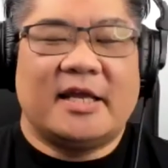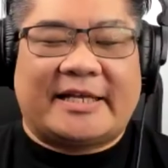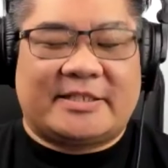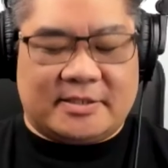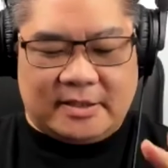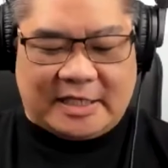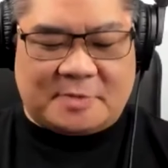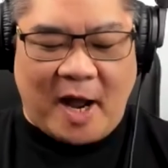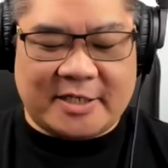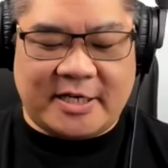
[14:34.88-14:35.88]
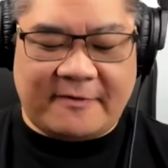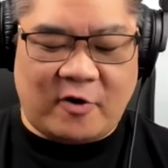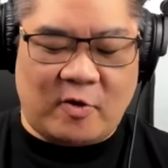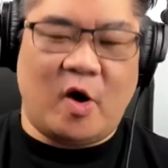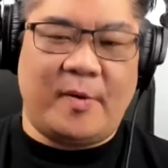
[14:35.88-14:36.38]
Let's let's pause here
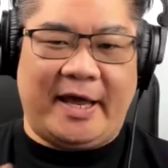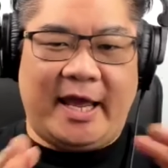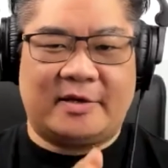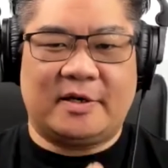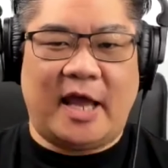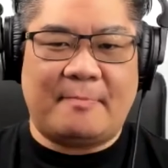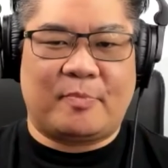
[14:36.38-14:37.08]
for a moment and and yeah.